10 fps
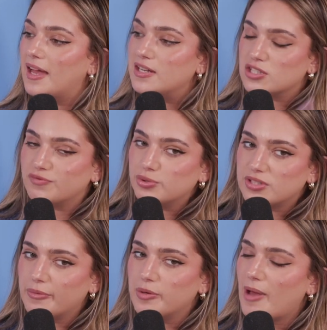an interview with
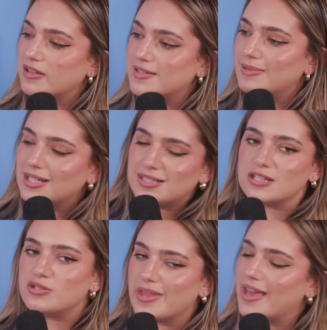W Magazine, but he
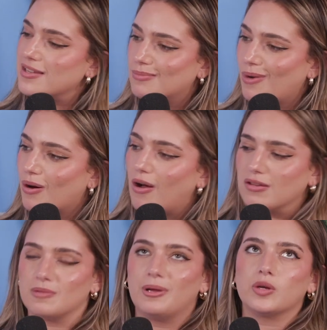didn't do the A S M R.
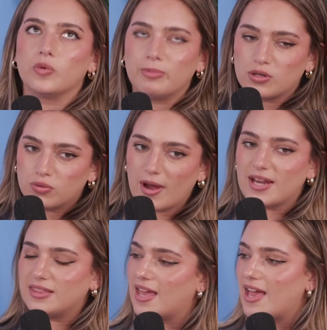Austin Butler would be
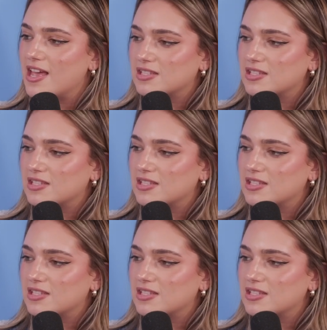great at the A